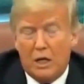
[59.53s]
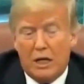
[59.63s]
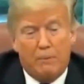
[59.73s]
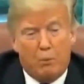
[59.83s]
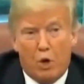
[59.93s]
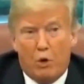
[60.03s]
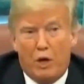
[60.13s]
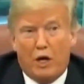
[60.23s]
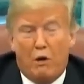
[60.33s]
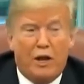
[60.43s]
in Puerto
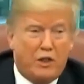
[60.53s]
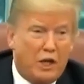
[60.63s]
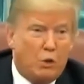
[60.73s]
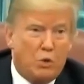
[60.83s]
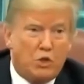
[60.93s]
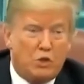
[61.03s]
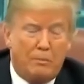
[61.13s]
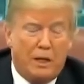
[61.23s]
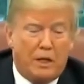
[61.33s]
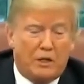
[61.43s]
Rico, I think was
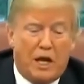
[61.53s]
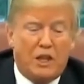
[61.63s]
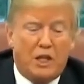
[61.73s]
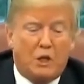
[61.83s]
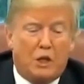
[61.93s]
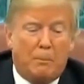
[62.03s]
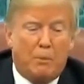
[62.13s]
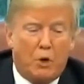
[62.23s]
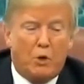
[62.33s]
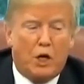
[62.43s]
tremendous. I think that
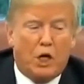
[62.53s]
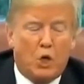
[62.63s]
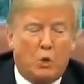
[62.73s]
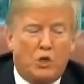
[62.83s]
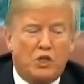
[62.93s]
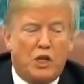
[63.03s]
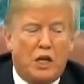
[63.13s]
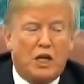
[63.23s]
Puerto Rico was an